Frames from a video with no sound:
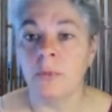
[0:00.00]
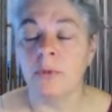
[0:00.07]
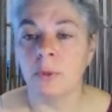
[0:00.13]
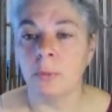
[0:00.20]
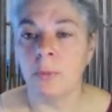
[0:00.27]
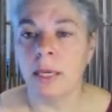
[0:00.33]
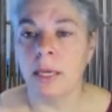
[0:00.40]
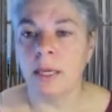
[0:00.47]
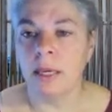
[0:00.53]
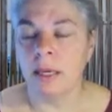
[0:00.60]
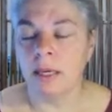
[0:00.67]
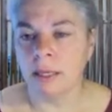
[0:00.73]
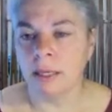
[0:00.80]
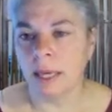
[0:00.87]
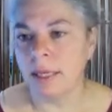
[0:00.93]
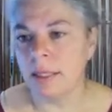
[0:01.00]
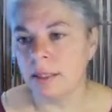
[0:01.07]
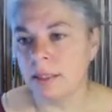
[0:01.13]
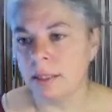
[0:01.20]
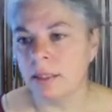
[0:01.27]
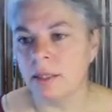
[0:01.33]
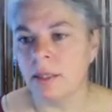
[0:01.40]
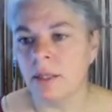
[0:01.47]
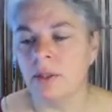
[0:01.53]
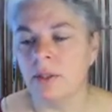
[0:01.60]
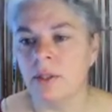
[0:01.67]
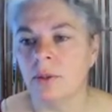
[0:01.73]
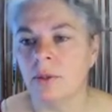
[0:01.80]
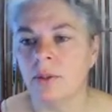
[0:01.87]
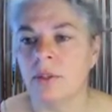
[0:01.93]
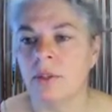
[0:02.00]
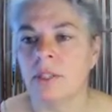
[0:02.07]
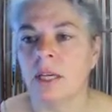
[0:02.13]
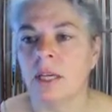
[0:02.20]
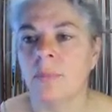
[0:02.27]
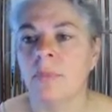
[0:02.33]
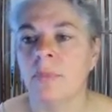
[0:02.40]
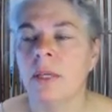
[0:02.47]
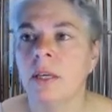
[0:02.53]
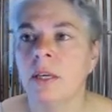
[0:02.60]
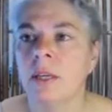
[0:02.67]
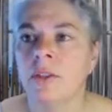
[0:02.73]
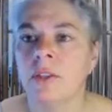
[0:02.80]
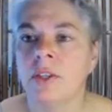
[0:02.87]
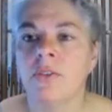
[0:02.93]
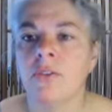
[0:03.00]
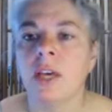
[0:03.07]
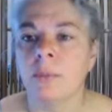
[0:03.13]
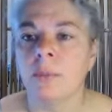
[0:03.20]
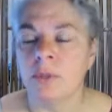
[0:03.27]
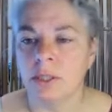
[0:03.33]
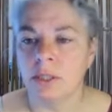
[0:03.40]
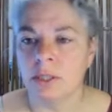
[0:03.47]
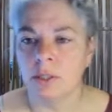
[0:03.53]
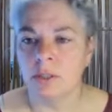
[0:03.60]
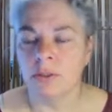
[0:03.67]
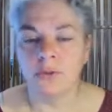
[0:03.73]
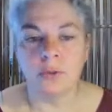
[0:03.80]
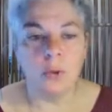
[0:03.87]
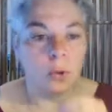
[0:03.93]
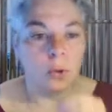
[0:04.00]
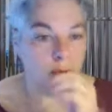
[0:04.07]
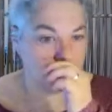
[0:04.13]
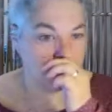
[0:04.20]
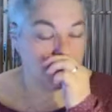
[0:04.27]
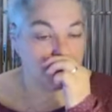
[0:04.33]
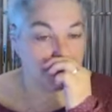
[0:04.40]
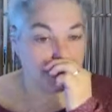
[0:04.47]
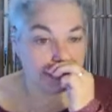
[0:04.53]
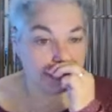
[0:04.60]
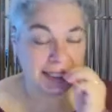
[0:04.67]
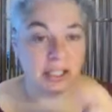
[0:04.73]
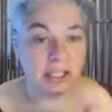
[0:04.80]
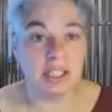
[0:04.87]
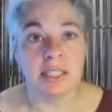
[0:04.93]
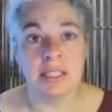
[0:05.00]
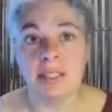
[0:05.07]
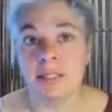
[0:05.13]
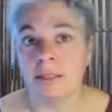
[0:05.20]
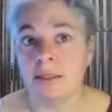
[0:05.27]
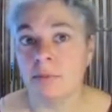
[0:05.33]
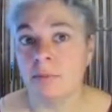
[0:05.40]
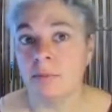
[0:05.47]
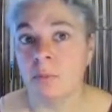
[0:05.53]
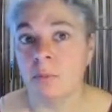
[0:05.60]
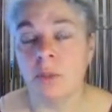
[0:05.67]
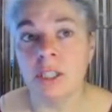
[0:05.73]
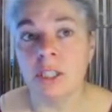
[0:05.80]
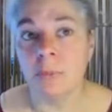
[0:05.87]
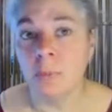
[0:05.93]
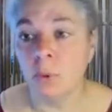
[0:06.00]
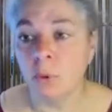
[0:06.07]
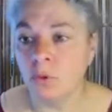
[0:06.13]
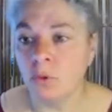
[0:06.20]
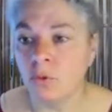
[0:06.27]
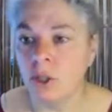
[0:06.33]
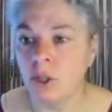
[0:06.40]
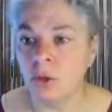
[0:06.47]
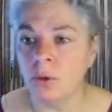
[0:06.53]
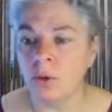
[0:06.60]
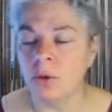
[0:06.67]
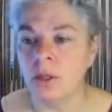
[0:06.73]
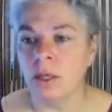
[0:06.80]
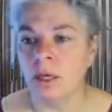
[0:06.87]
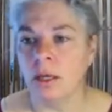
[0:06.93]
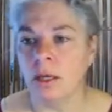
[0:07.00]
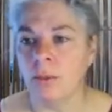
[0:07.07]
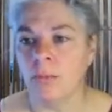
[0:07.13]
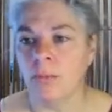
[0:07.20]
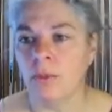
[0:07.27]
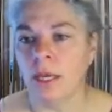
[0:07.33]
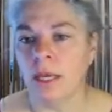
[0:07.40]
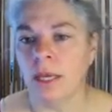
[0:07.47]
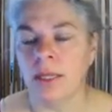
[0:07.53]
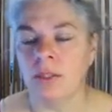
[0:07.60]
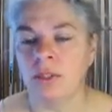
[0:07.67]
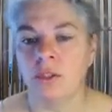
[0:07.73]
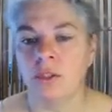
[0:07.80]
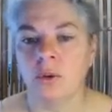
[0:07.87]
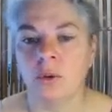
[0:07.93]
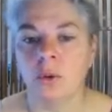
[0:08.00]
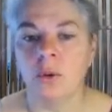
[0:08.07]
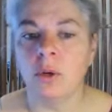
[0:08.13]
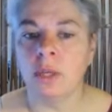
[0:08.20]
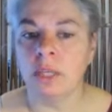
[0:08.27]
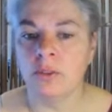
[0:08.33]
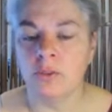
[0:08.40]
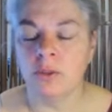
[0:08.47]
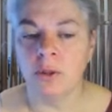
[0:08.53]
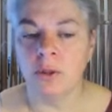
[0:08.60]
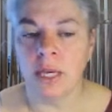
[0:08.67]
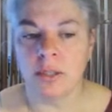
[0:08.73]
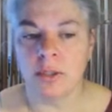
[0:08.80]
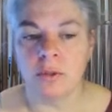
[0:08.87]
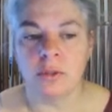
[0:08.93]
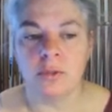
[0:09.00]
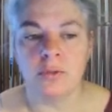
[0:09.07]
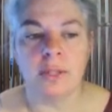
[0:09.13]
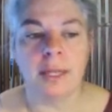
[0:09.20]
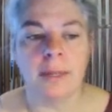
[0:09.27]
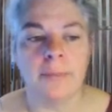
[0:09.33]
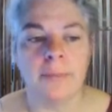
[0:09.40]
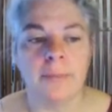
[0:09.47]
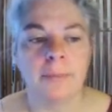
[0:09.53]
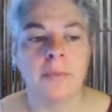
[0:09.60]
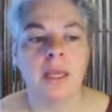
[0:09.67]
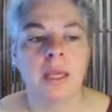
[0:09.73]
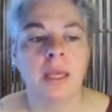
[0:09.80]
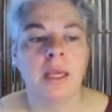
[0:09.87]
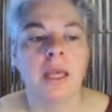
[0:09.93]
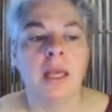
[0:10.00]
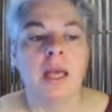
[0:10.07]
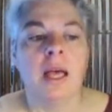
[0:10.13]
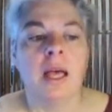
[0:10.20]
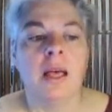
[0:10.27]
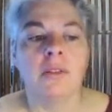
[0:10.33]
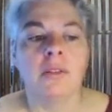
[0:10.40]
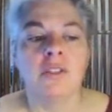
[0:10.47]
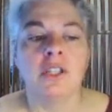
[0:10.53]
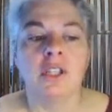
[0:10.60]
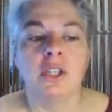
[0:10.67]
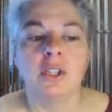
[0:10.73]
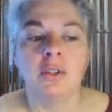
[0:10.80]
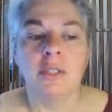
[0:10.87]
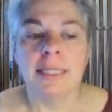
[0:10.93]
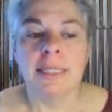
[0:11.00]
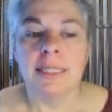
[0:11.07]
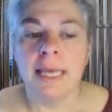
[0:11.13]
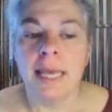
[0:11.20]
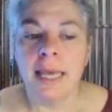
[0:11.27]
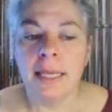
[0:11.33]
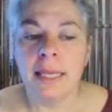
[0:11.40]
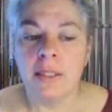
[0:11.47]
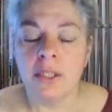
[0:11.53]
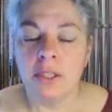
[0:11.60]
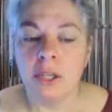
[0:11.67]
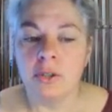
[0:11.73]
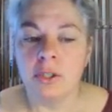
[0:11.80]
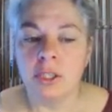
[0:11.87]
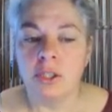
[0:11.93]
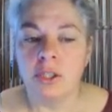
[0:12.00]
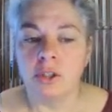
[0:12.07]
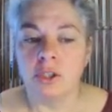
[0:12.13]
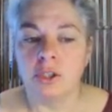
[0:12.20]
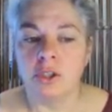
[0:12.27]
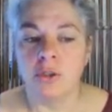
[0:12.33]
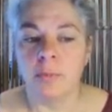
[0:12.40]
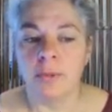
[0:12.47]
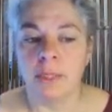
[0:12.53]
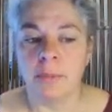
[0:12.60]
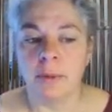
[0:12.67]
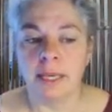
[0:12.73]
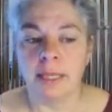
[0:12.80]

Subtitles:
some of the big cases that have come to the fore, such as Winterbourne View and Orchid View, that sort of thing. And unit 10, sociological